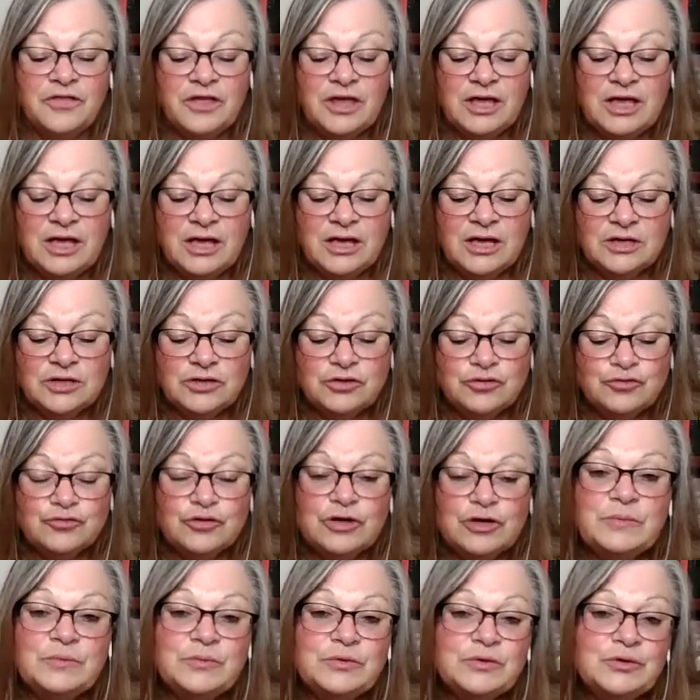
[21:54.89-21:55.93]
their
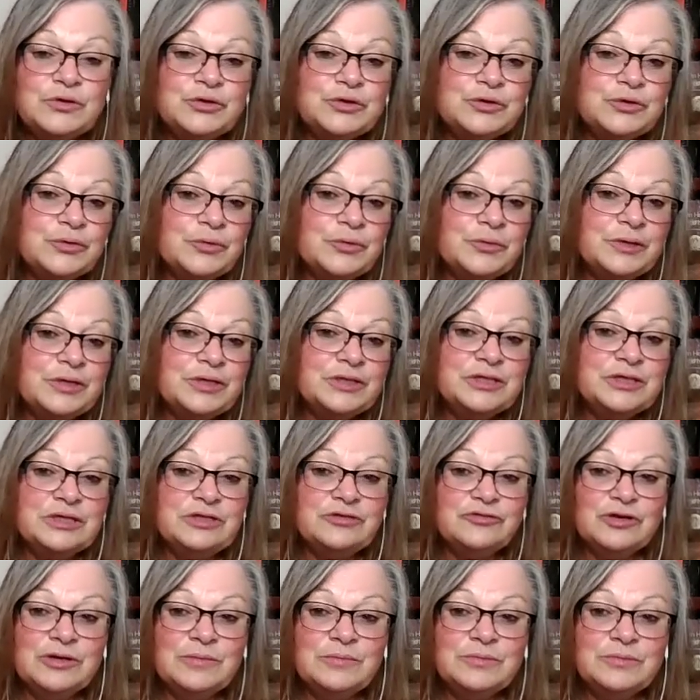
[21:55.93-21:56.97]
dream stories,
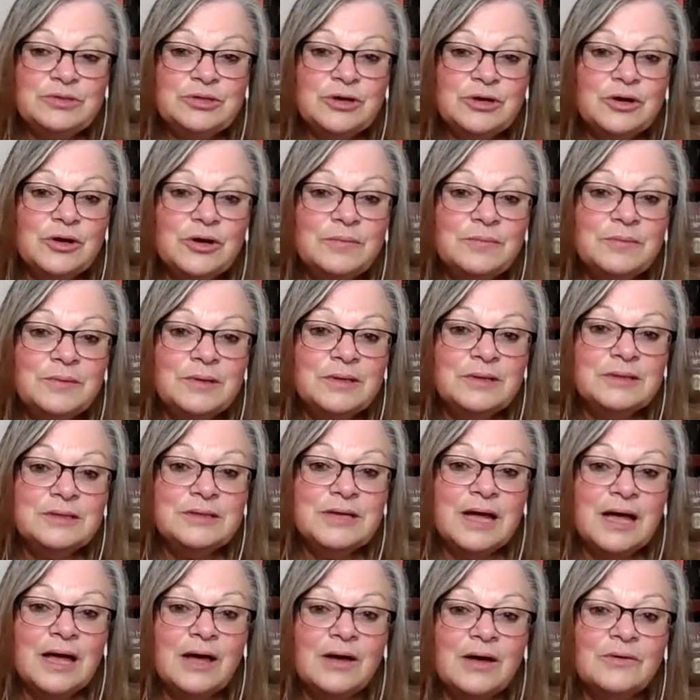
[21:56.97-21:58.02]
the dreamtime
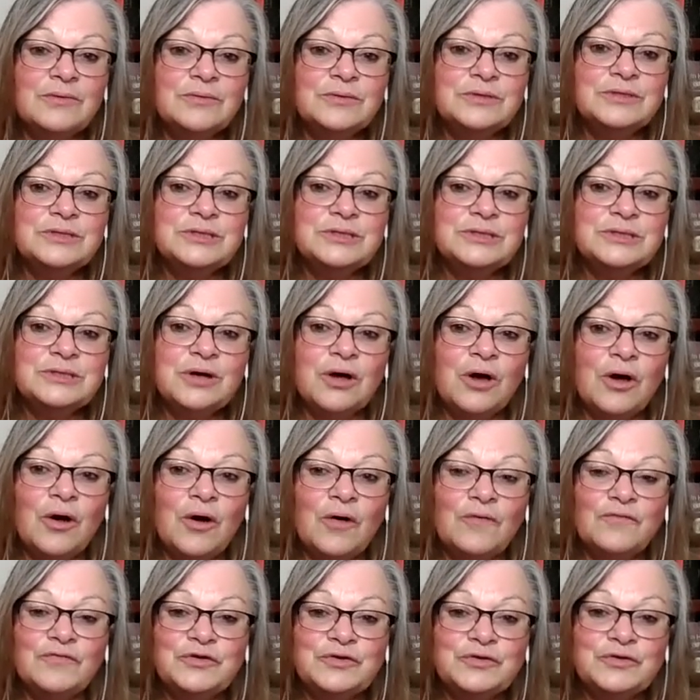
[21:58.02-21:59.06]
tales
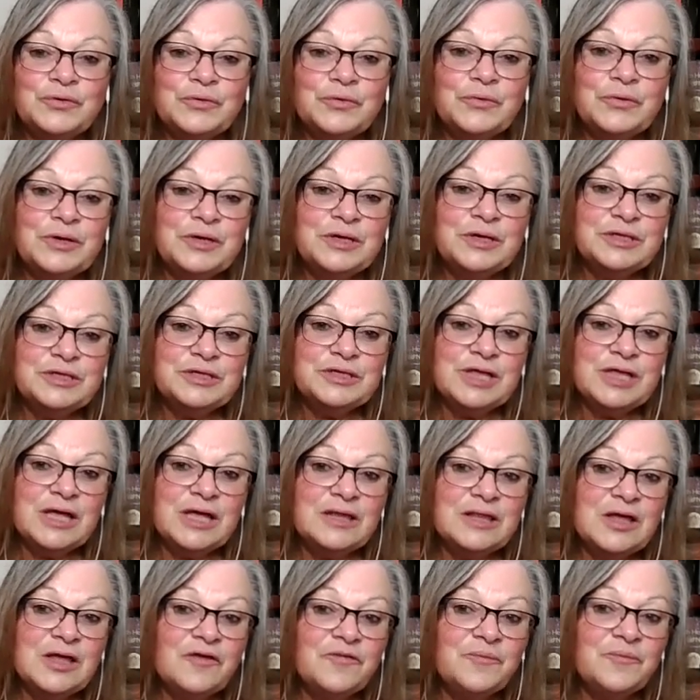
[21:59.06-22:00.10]
of stories
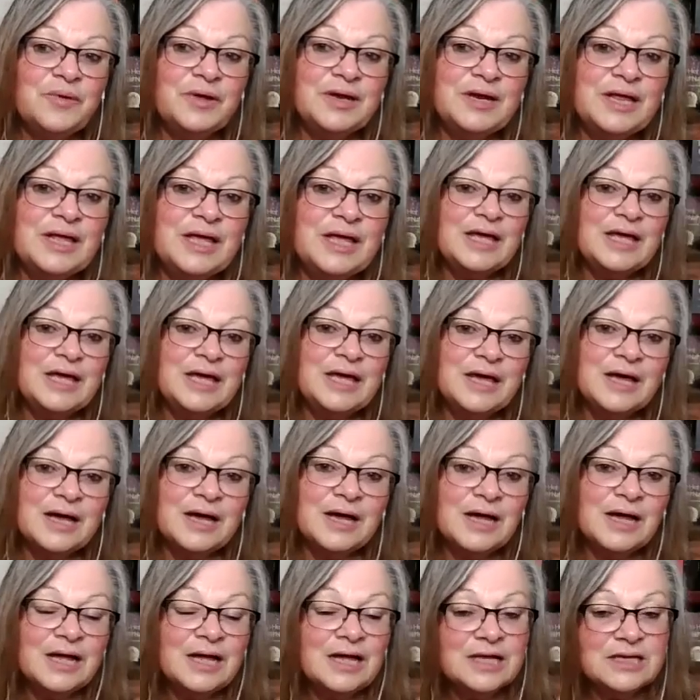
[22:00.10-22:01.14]
that they've
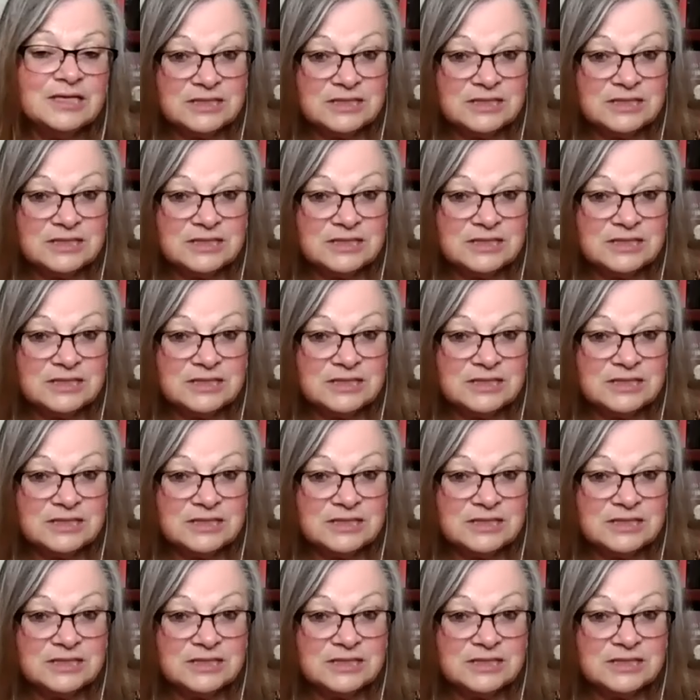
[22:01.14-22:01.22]
here